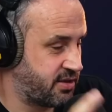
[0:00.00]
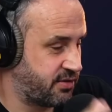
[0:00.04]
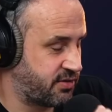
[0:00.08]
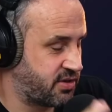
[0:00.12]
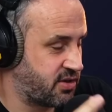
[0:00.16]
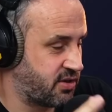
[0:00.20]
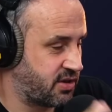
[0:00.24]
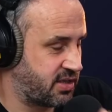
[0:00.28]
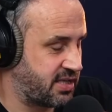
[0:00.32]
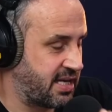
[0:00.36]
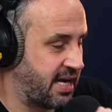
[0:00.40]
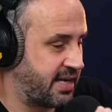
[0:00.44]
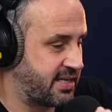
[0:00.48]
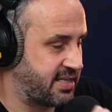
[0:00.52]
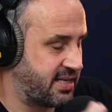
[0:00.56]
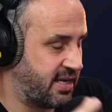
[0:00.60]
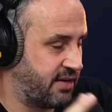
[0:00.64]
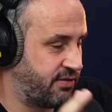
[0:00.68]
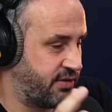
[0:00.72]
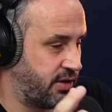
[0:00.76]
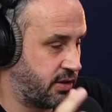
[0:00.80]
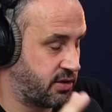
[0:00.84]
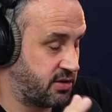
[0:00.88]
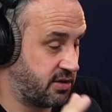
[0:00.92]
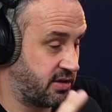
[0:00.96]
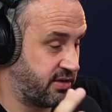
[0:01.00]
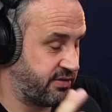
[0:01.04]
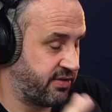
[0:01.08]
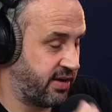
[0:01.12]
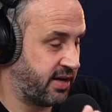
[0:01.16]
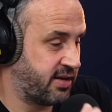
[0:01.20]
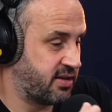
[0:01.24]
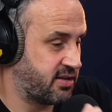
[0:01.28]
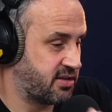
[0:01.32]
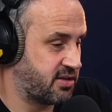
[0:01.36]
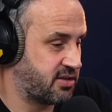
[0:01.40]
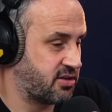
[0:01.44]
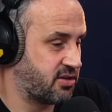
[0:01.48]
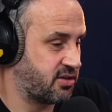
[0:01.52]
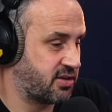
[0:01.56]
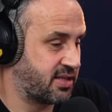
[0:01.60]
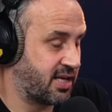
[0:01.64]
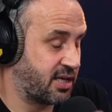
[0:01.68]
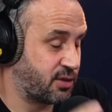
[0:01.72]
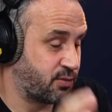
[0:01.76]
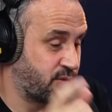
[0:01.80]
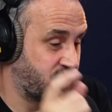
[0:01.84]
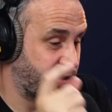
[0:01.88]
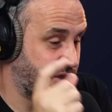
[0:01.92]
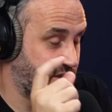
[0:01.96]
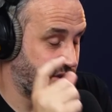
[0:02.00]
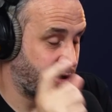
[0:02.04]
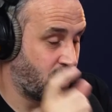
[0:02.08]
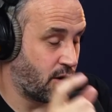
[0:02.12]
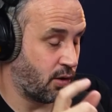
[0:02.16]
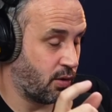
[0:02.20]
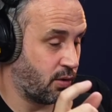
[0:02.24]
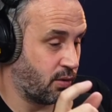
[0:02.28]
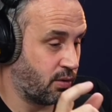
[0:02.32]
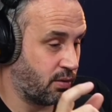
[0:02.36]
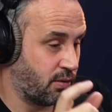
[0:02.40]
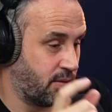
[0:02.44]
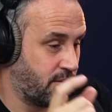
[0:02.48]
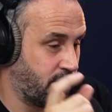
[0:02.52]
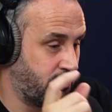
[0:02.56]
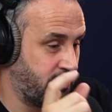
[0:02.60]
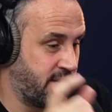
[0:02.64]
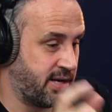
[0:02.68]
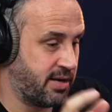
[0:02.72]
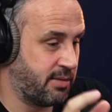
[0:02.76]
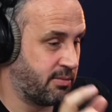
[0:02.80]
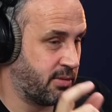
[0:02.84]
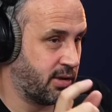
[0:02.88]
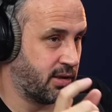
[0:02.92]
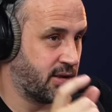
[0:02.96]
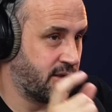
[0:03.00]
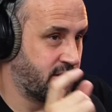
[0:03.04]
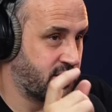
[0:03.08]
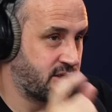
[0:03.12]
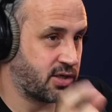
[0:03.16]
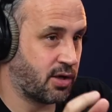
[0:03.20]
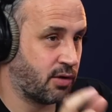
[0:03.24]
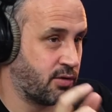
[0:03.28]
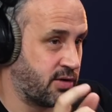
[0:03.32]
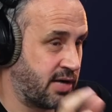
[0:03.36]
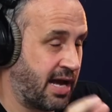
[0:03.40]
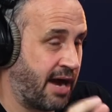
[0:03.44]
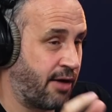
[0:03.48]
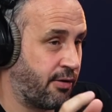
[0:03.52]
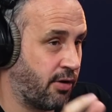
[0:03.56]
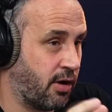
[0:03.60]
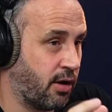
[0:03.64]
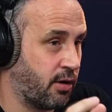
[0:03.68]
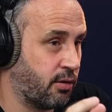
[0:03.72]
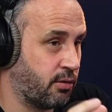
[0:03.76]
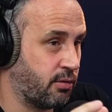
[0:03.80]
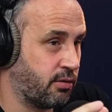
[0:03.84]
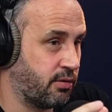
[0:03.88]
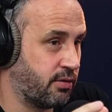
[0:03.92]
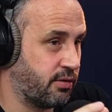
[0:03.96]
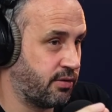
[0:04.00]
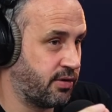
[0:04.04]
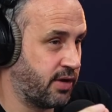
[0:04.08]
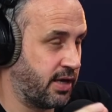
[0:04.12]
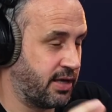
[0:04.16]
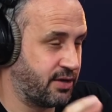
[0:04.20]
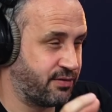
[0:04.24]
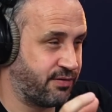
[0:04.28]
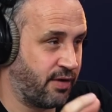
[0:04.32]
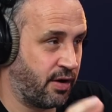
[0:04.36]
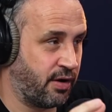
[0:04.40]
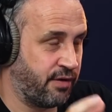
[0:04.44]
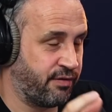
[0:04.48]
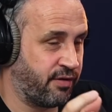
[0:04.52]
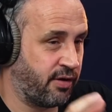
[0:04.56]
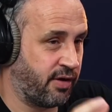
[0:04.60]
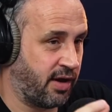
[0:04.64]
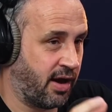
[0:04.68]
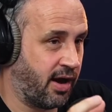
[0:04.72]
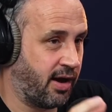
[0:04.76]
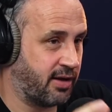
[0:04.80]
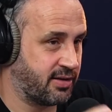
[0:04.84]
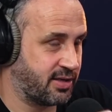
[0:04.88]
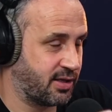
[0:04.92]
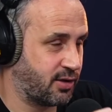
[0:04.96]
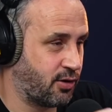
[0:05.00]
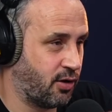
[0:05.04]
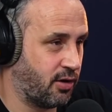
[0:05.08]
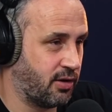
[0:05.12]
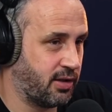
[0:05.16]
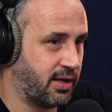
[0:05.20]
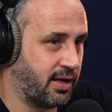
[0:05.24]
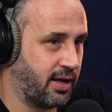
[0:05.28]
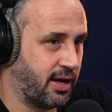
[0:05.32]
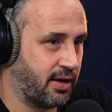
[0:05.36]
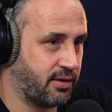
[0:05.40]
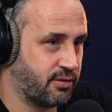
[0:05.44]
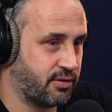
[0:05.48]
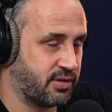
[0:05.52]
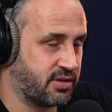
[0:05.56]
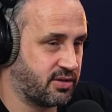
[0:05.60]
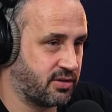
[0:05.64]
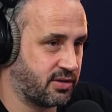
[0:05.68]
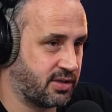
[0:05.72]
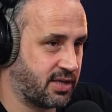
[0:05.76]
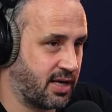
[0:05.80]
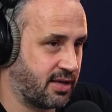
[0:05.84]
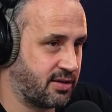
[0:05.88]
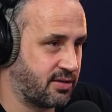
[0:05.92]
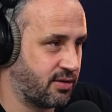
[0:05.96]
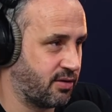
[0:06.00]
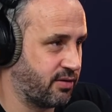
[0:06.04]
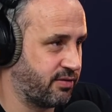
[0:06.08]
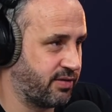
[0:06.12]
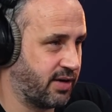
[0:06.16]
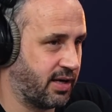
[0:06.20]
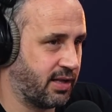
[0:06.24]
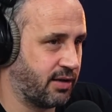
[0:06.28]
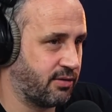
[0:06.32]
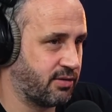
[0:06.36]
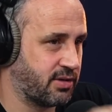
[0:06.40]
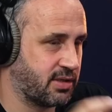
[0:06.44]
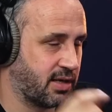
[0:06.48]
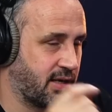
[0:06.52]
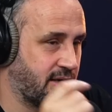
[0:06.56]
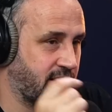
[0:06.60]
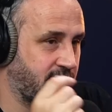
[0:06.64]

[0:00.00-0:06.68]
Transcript: of success, if you're to define it as a success, were so minimal and so narrow that it's very, very hard to call it either a success or a failure, isn't it?